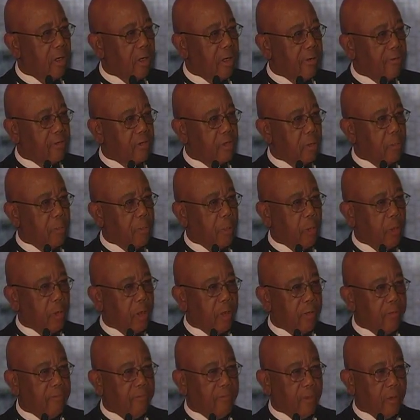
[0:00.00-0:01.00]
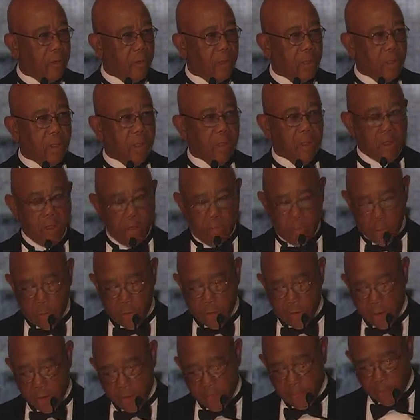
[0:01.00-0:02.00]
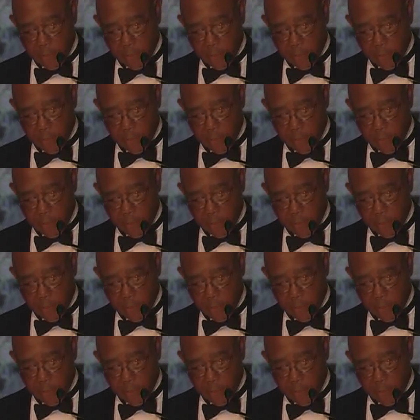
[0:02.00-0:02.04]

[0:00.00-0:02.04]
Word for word: of support for community